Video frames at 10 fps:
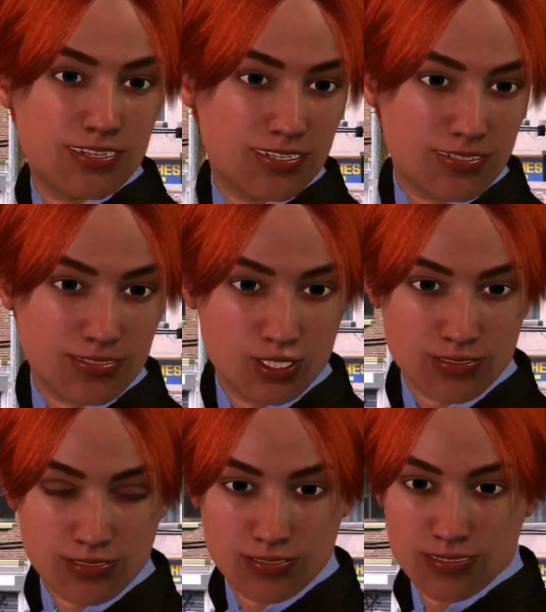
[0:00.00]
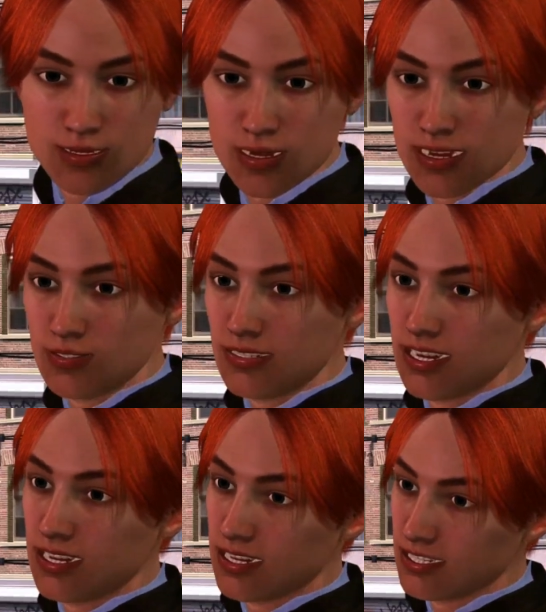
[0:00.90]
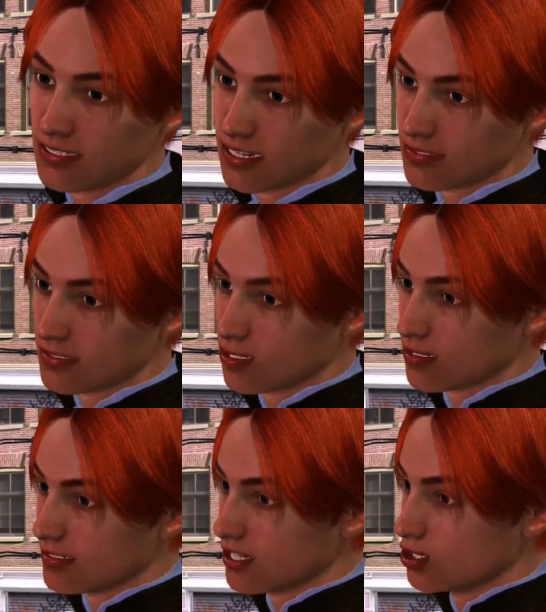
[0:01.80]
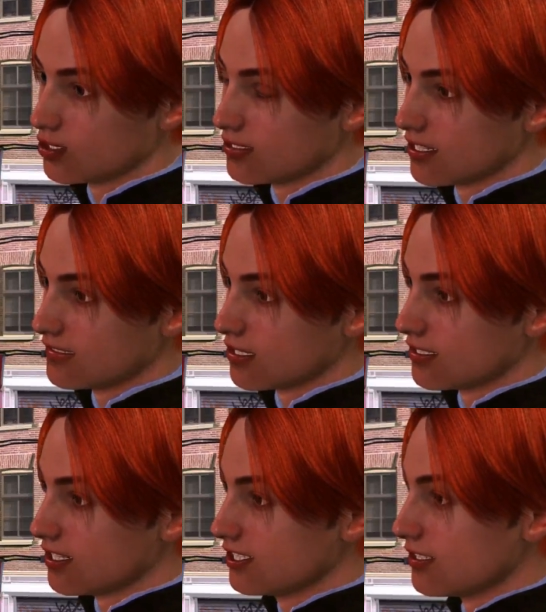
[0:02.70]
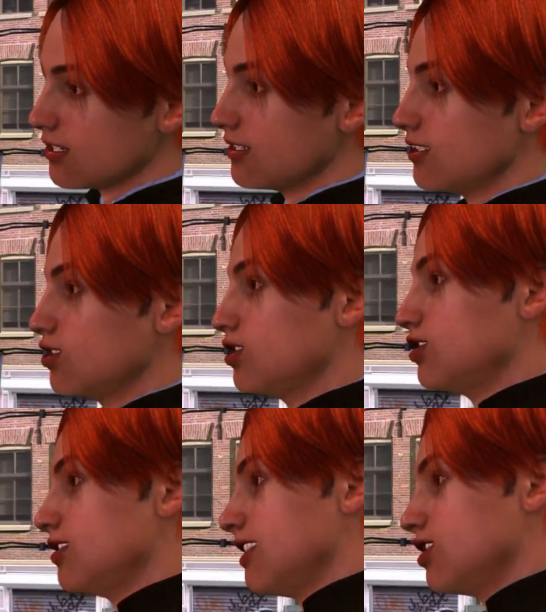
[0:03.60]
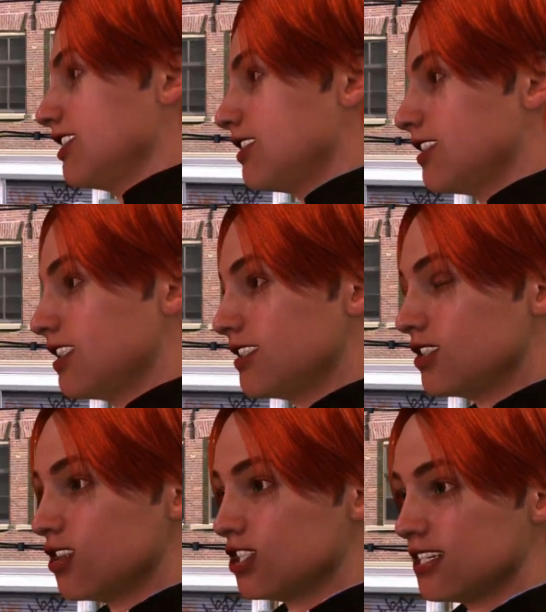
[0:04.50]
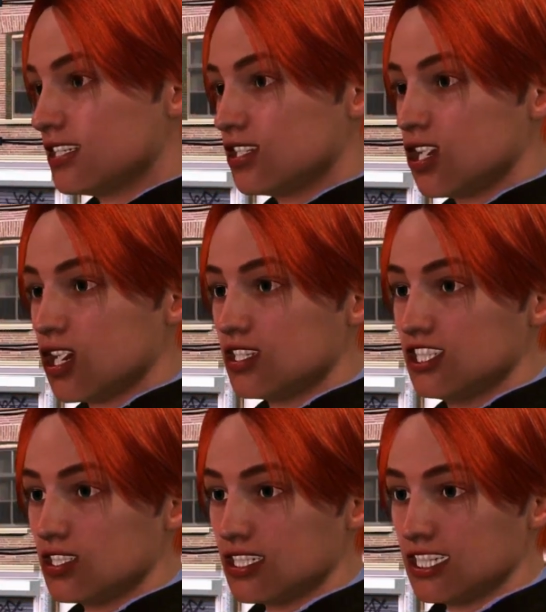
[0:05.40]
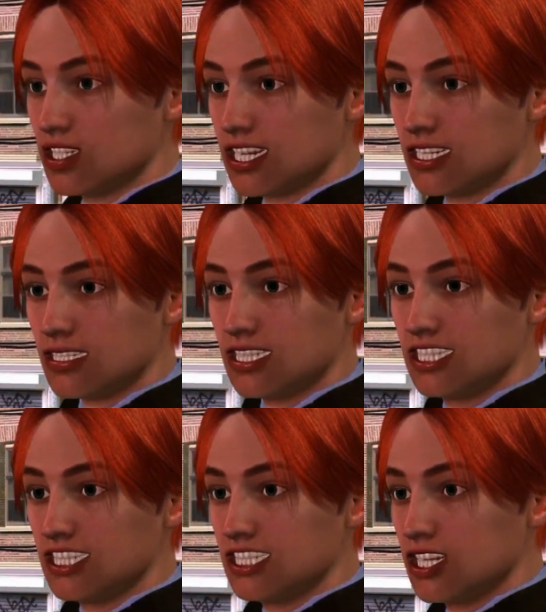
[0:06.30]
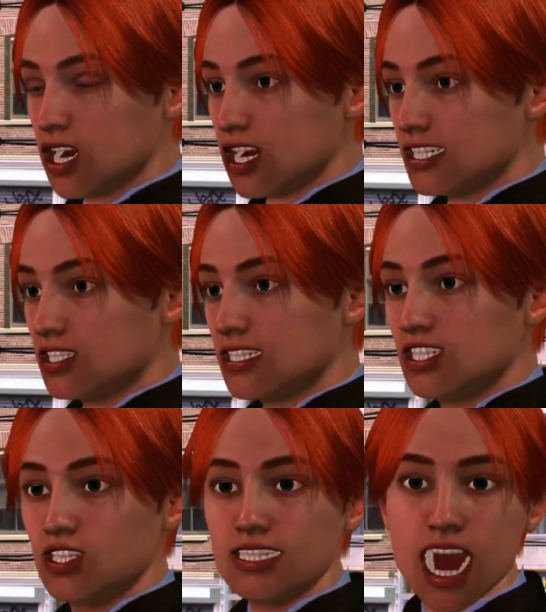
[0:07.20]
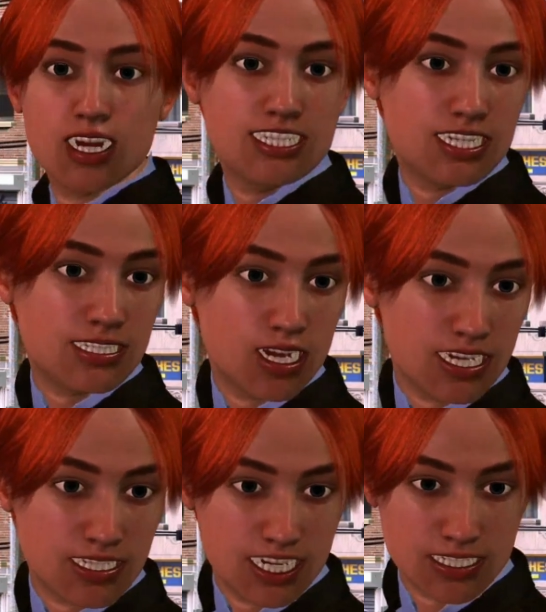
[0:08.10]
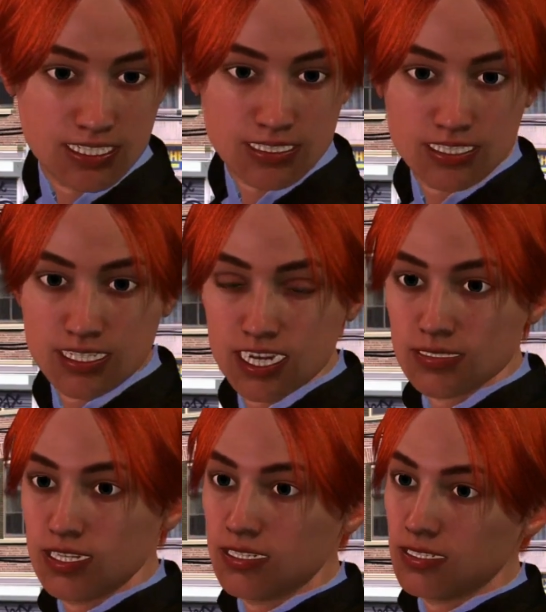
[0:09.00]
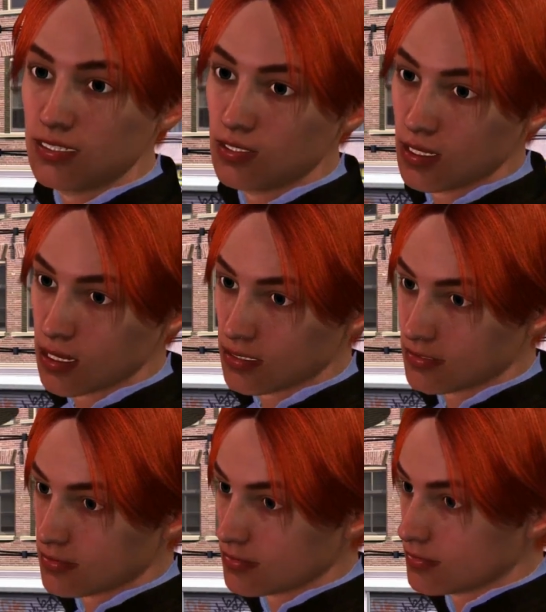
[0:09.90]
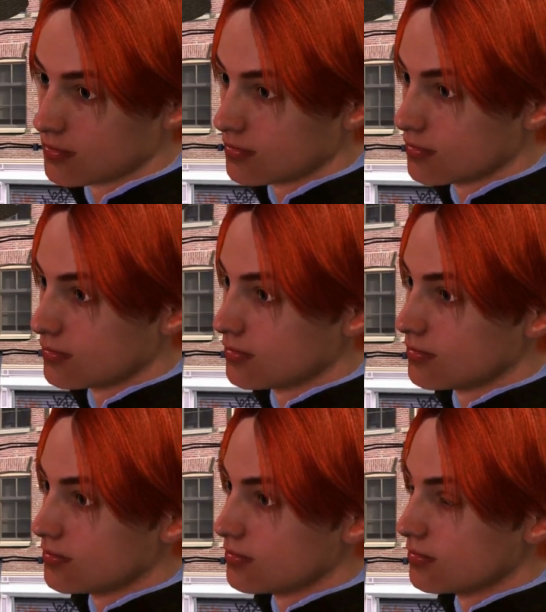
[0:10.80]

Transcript: but as my uncle William always said that no man should ever pass through Paris without spending 24 hours in the city, so I took his advice and booked a night at the Continental Hotel. I know a